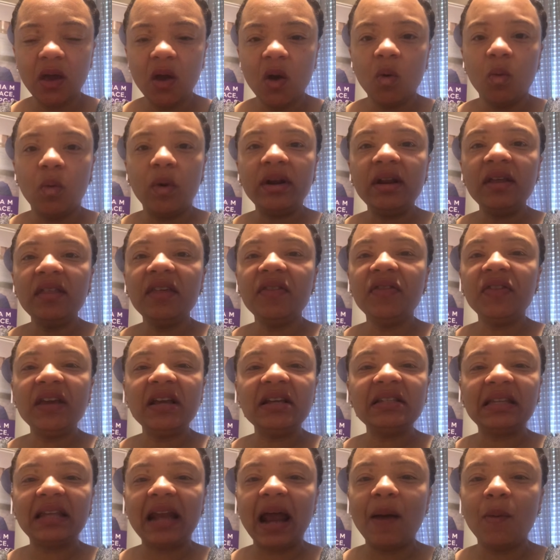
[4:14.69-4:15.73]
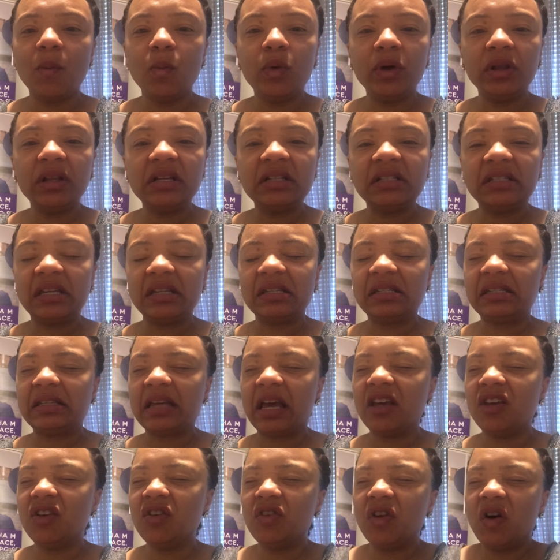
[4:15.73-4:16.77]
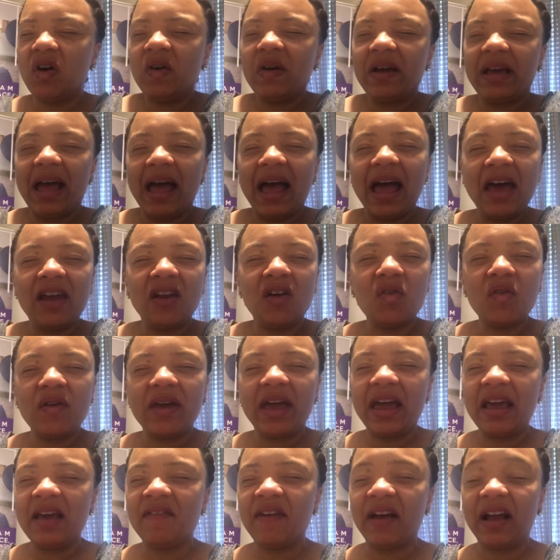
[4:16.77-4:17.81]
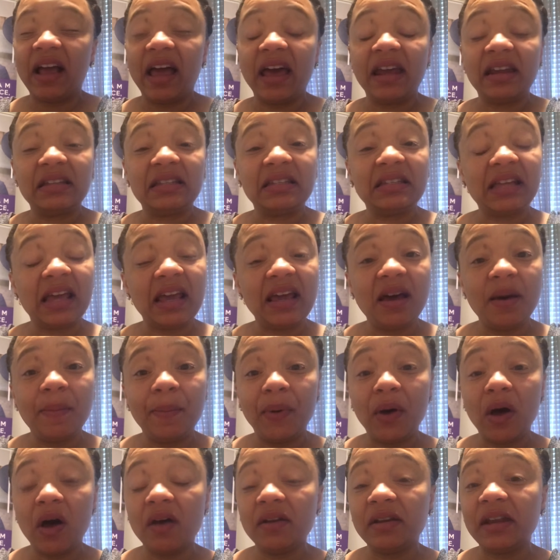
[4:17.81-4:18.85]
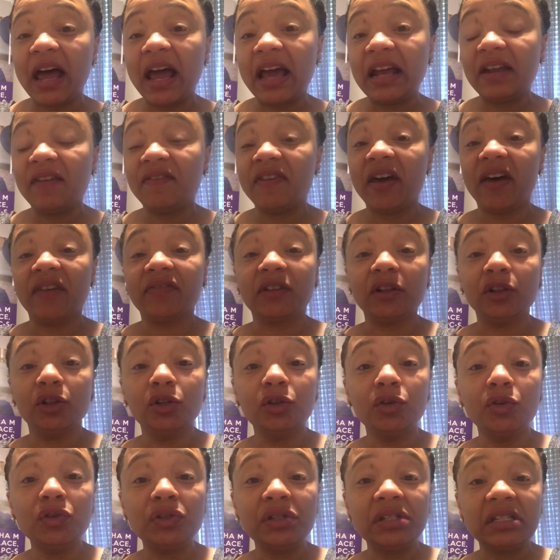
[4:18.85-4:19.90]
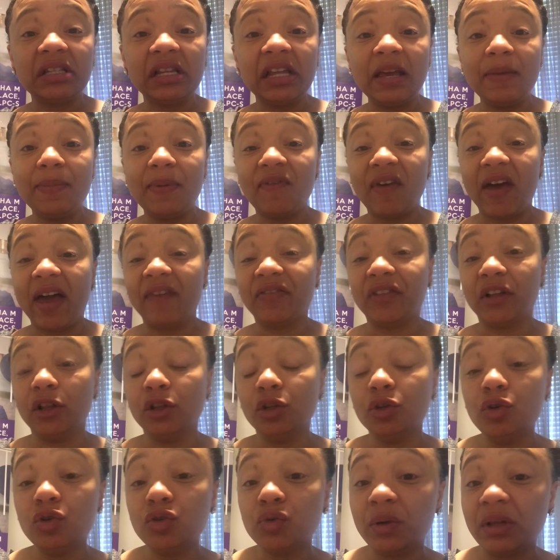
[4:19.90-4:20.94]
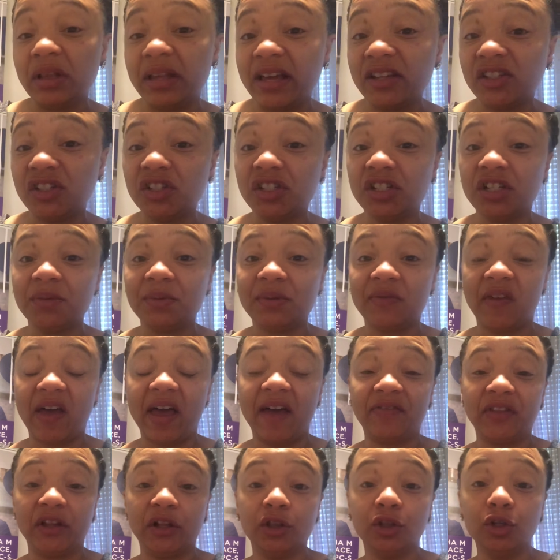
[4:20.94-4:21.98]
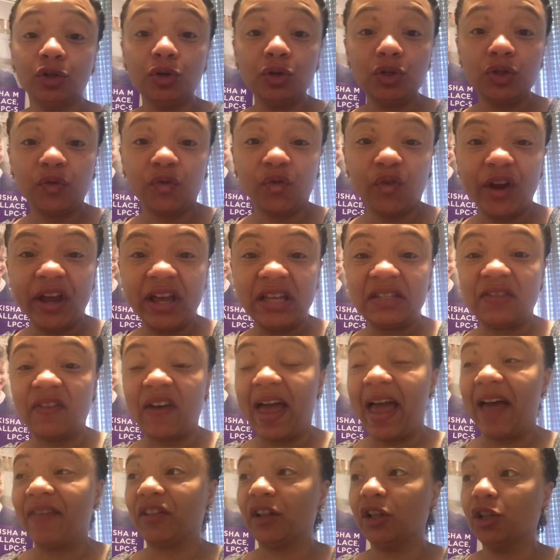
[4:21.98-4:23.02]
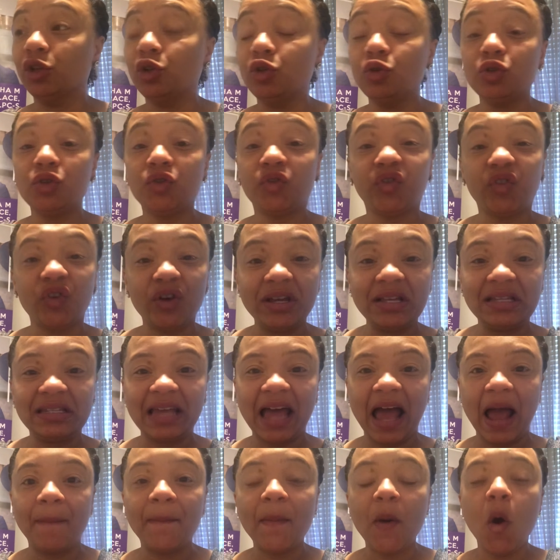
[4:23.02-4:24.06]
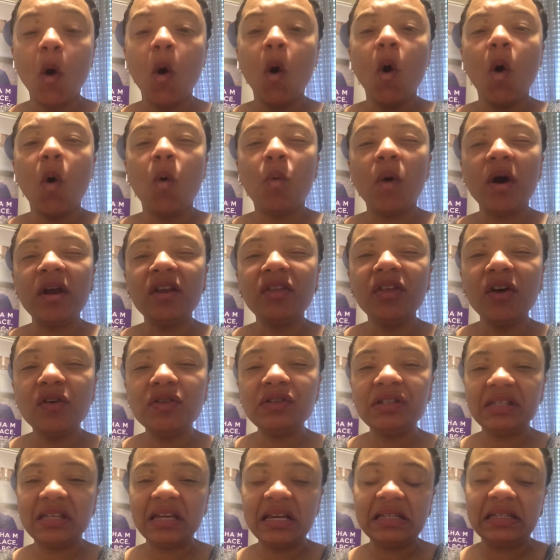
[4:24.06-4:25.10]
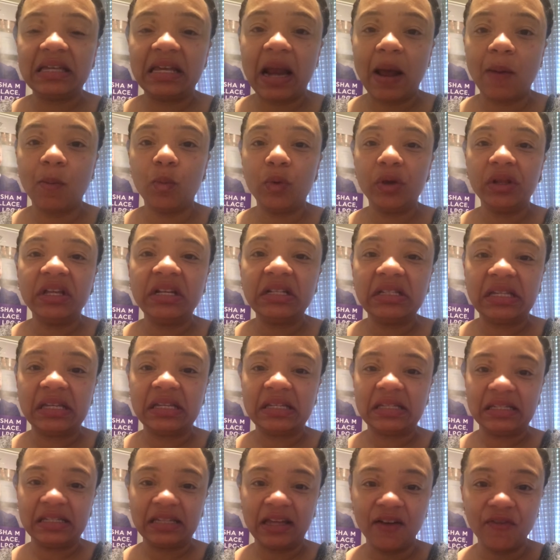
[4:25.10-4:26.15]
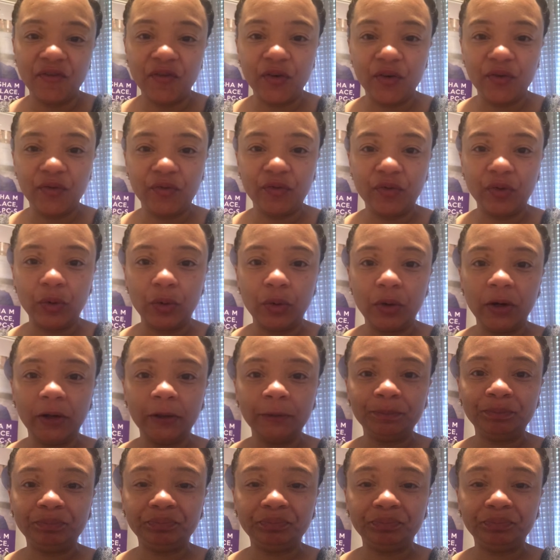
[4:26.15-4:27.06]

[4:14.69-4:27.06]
What are the things that I'm willing to say, God, okay, if I got to stay up all night, if I have to lose sleep, if I have to lose relationships, if I have to lose friends, if I have to lose free time, what are those things that I'm willing to suffer for?